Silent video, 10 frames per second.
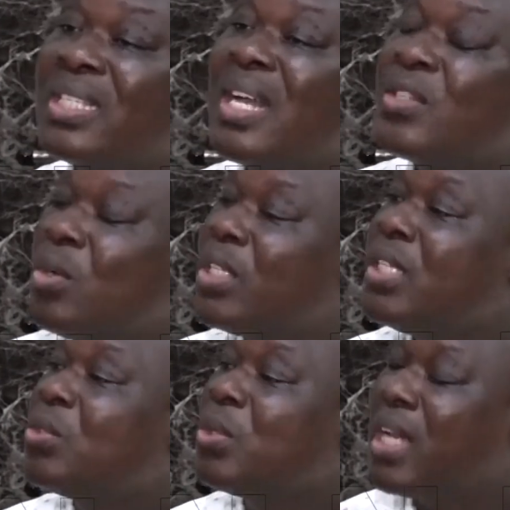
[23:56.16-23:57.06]
it has
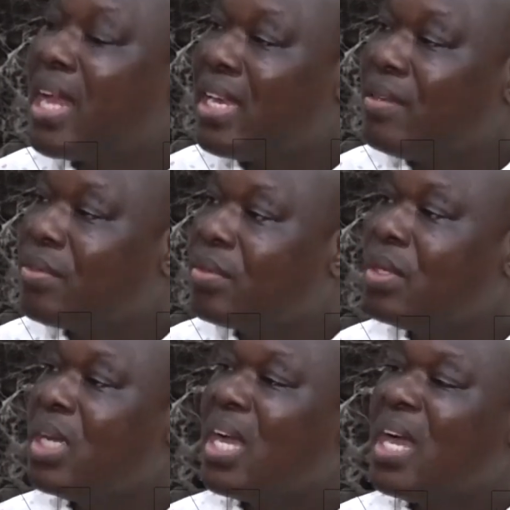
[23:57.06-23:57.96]
gotten to that level,
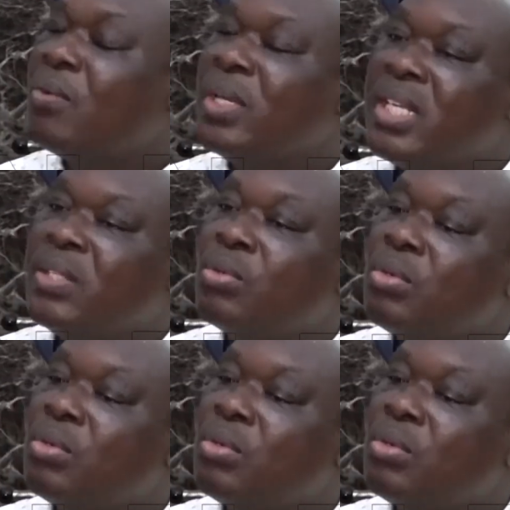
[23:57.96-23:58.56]
and we need to